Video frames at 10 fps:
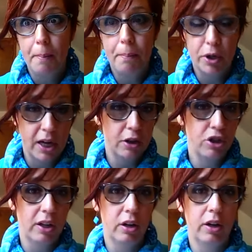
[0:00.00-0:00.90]

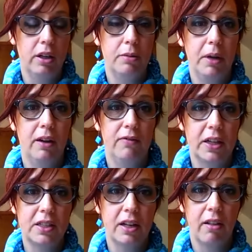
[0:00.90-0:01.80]
potentially going to be
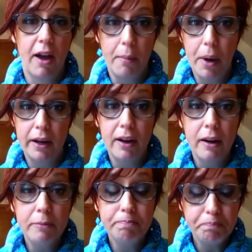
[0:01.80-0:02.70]
investing a lot of money in,